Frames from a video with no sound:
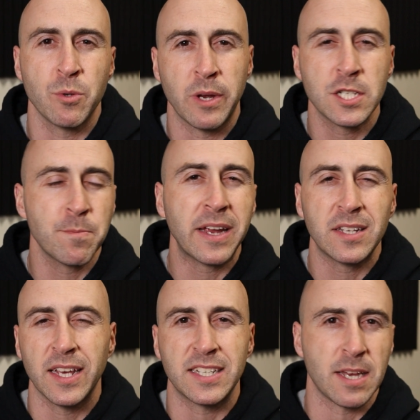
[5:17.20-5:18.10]
So
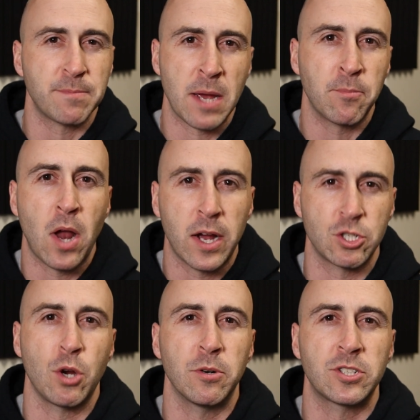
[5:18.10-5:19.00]
expect like September,
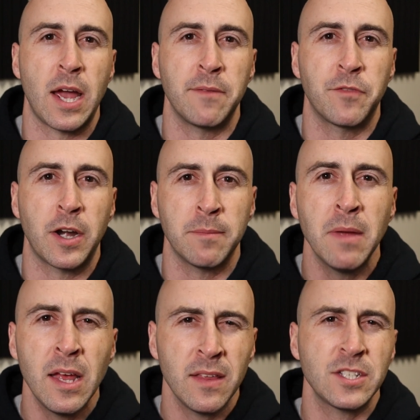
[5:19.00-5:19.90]
October timeframe.
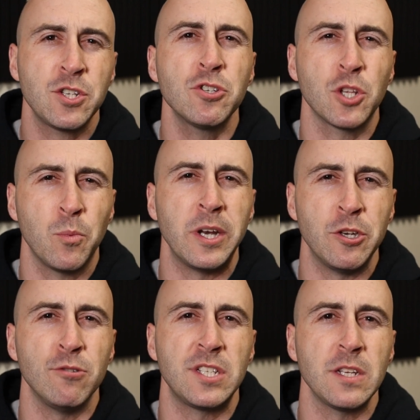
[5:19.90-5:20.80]
That's usually when
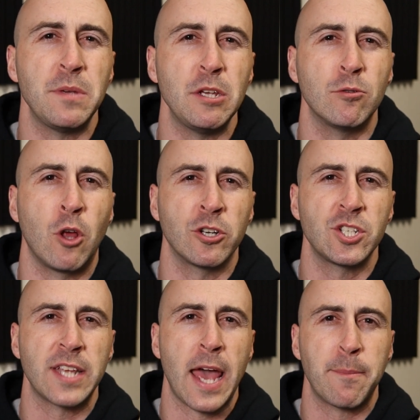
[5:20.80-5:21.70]
new C P U
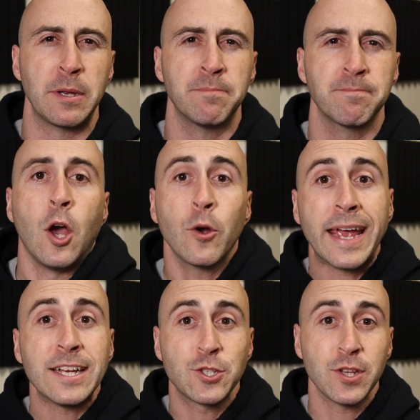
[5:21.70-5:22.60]
launches happen.
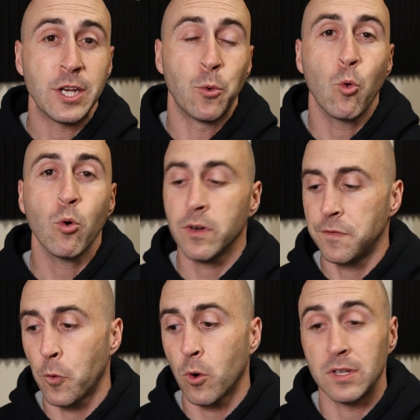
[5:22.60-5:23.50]
Okay, so the
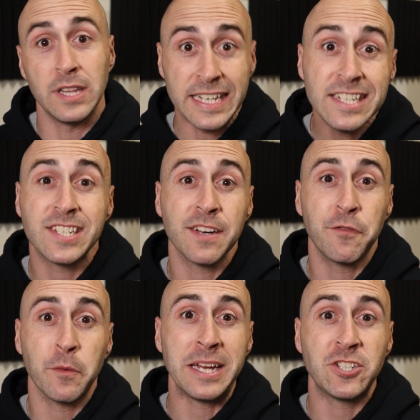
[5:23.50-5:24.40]
award for least
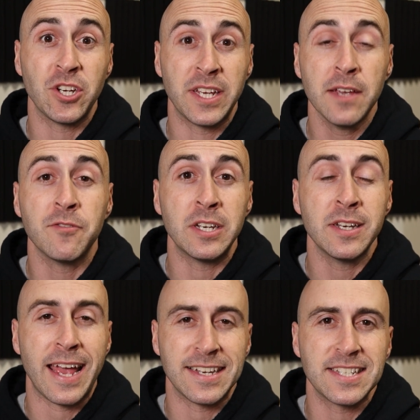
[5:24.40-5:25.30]
information
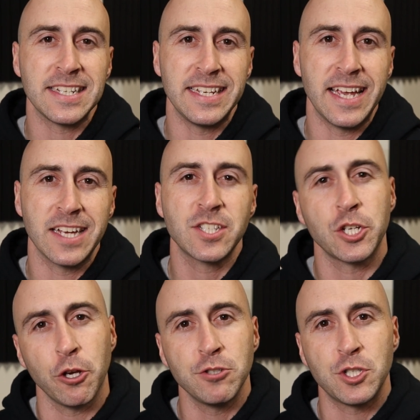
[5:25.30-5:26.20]
given at C E S
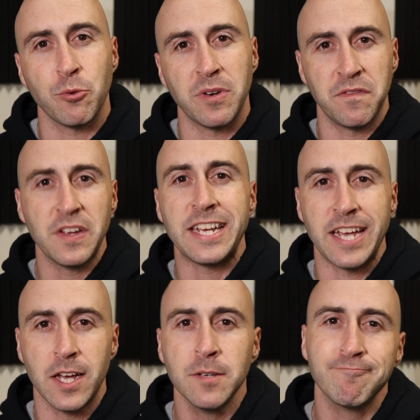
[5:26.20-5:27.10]
goes to
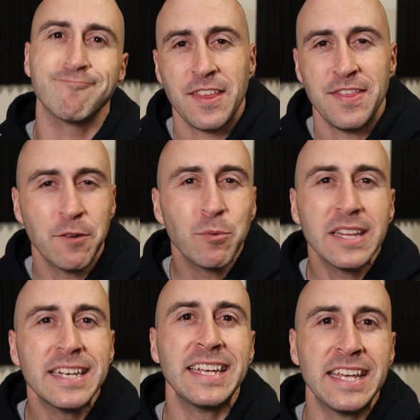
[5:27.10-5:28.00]
Nvidia. They
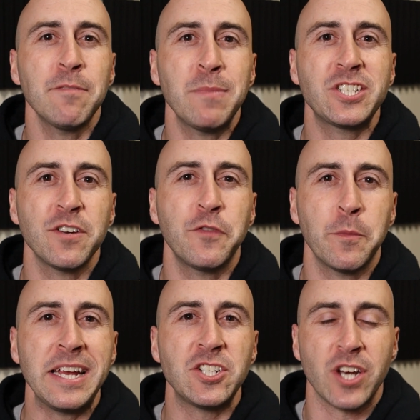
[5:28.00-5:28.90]
really didn't give much
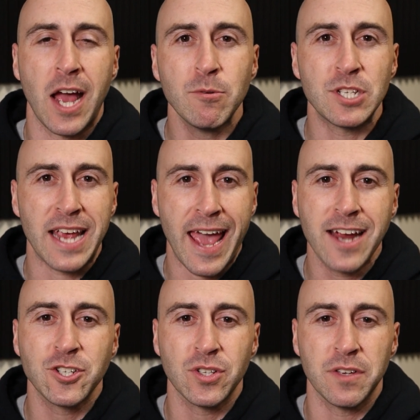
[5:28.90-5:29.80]
information. I was
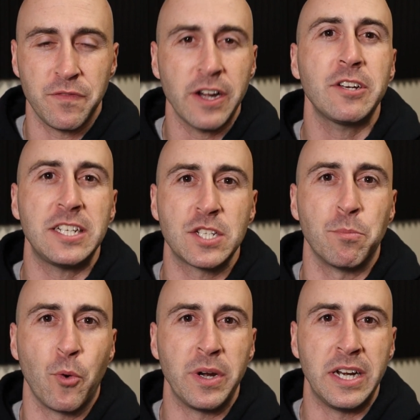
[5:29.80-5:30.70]
actually very
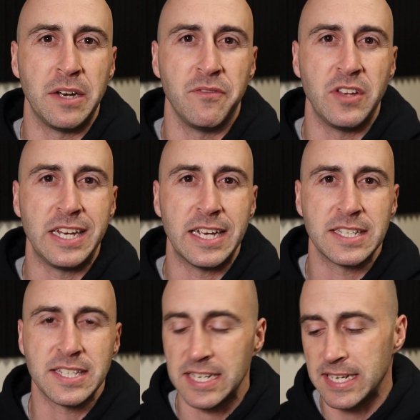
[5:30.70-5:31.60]
disappointed in Nvidia
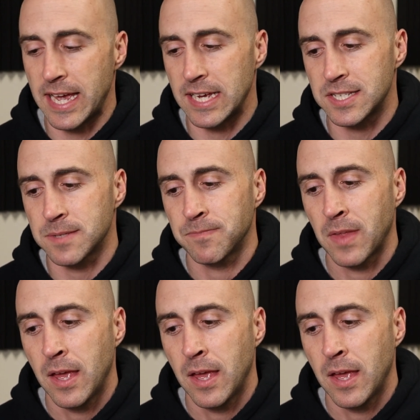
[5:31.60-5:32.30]
at C E S.